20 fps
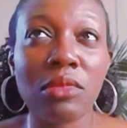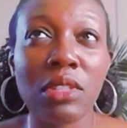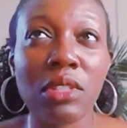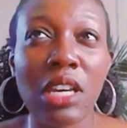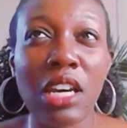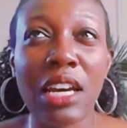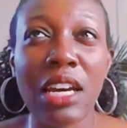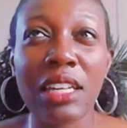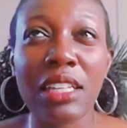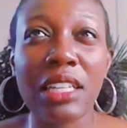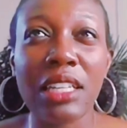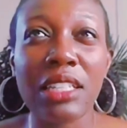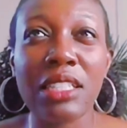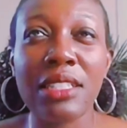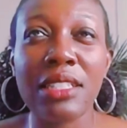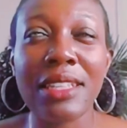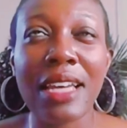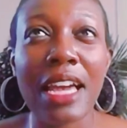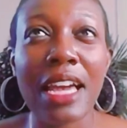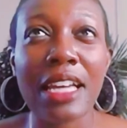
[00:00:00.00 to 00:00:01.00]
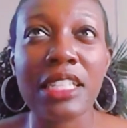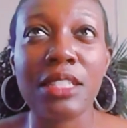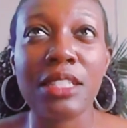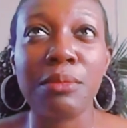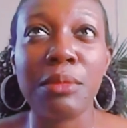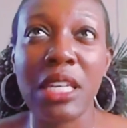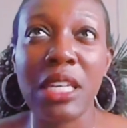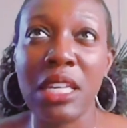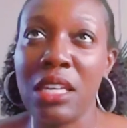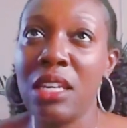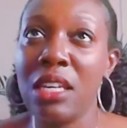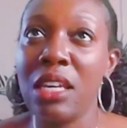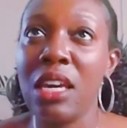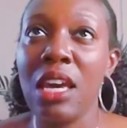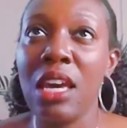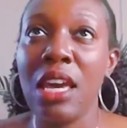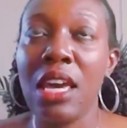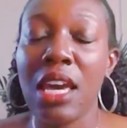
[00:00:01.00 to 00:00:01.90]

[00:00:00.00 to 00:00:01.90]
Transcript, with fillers: uh, I guess text me